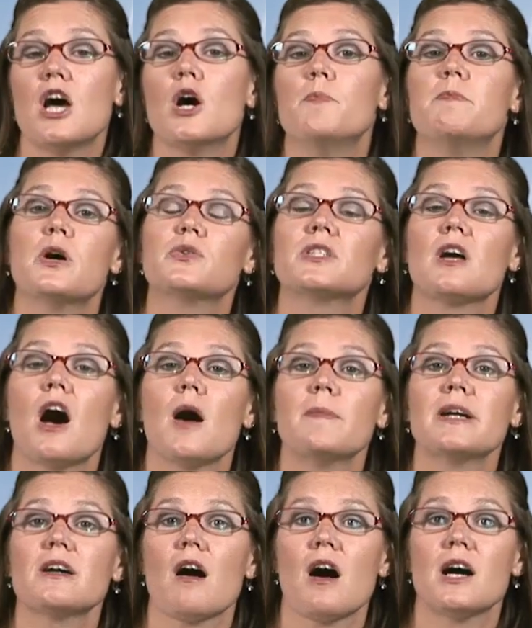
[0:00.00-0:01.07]
Most
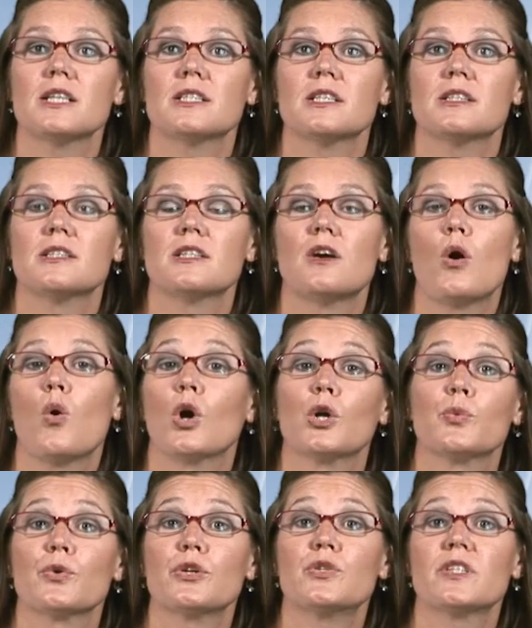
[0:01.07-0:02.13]
common causes or
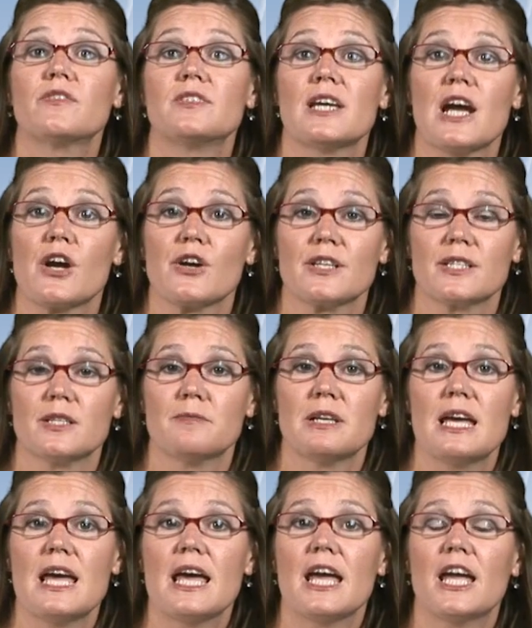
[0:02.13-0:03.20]
roots of terrorism
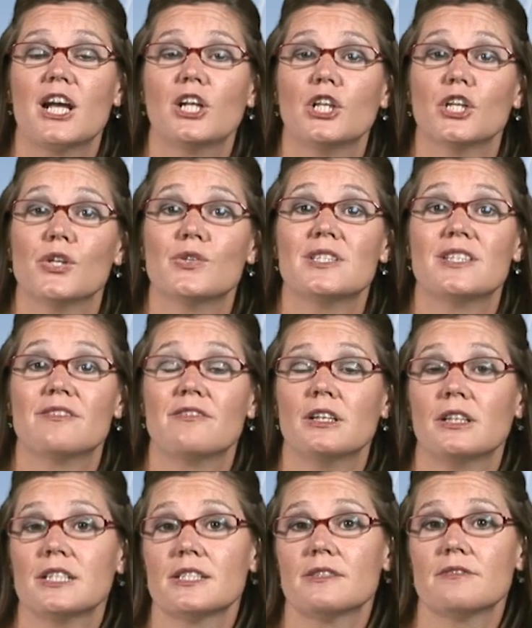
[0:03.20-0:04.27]
include
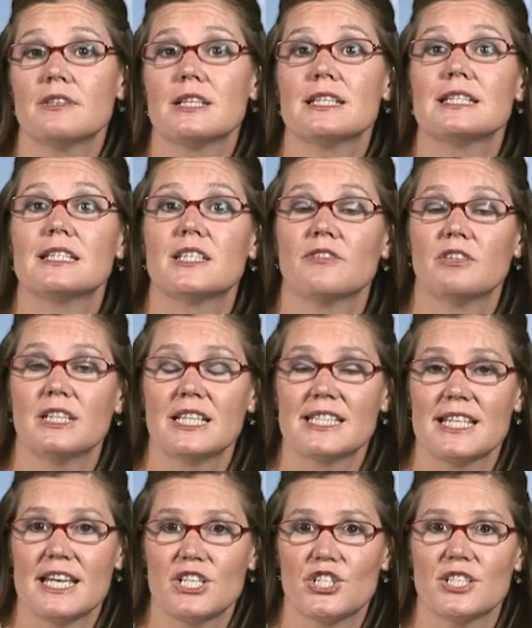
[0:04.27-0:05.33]

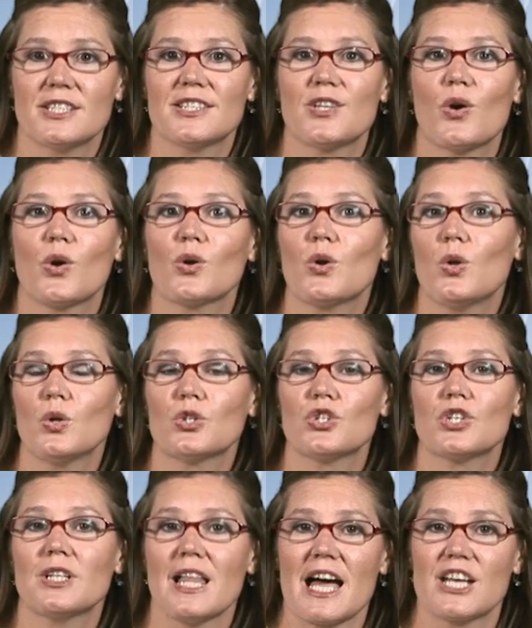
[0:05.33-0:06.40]
civilizations or culture
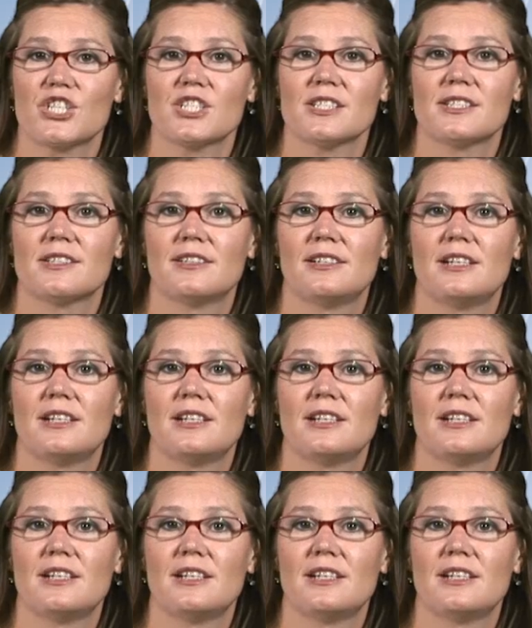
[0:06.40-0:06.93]
clashes,